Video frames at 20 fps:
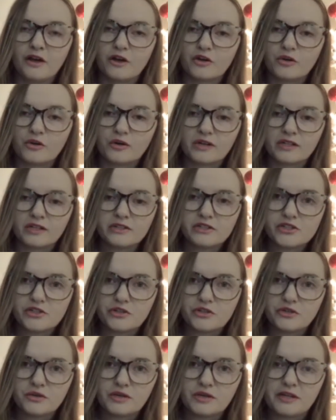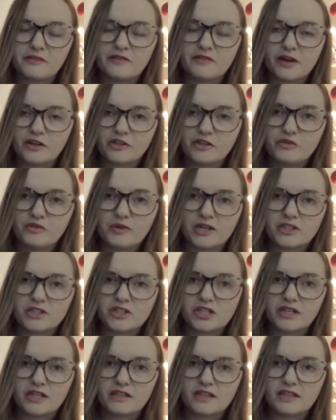According to
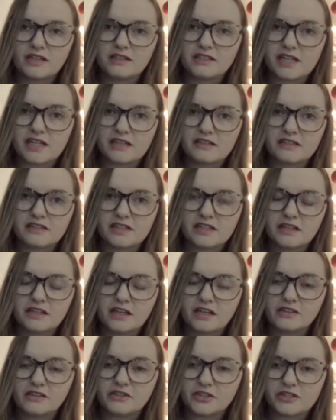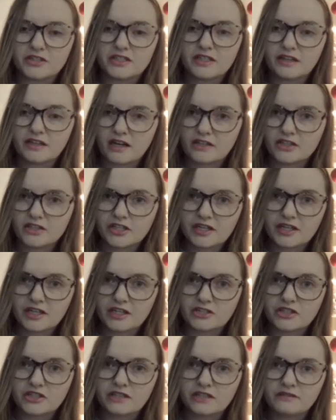Evaluation and Testing in Nursing
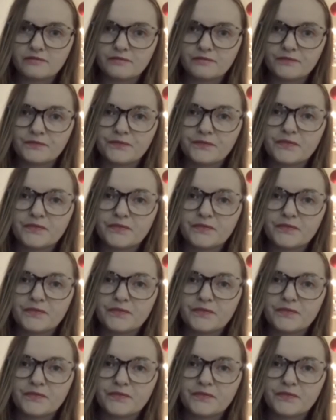Education,